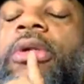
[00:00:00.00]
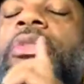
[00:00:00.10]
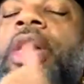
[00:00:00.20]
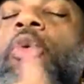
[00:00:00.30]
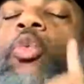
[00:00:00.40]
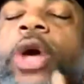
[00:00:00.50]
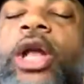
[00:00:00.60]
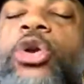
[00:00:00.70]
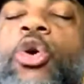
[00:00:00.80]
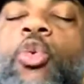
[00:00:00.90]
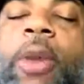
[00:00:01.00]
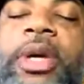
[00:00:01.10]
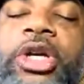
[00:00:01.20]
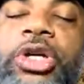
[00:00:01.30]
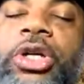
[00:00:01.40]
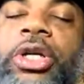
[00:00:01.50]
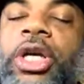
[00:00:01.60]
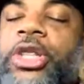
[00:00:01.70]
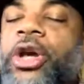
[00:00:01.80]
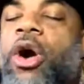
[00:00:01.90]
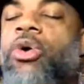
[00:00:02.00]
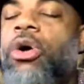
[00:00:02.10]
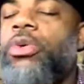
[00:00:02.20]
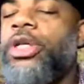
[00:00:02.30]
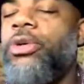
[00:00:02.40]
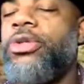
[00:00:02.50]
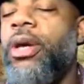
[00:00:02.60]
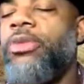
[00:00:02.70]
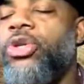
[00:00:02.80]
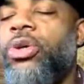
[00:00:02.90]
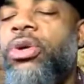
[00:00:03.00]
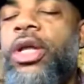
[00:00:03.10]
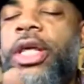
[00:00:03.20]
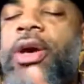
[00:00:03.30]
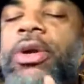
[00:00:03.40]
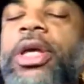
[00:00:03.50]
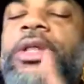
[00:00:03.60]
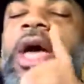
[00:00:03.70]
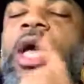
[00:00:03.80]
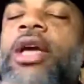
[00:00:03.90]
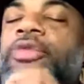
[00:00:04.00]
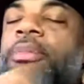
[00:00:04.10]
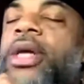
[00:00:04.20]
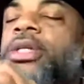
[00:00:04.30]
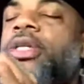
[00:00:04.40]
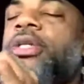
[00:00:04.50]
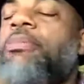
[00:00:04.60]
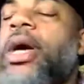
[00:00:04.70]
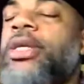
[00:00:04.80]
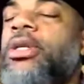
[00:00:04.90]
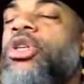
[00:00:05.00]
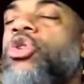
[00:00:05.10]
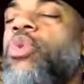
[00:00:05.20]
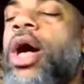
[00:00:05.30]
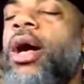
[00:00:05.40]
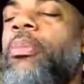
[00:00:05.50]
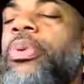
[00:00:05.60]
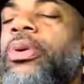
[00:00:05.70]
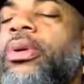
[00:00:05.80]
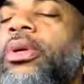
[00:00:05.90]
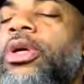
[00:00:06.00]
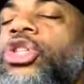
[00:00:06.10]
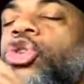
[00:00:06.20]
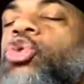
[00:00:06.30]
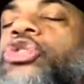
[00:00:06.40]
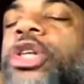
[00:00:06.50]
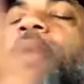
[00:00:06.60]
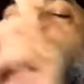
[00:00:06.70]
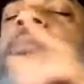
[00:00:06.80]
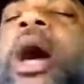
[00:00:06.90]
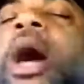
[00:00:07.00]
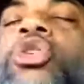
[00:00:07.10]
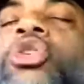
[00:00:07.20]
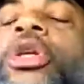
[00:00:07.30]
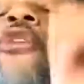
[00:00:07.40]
That ain't no woman good. They all gonna do something to you. That information is messing you up. So you set up a boundary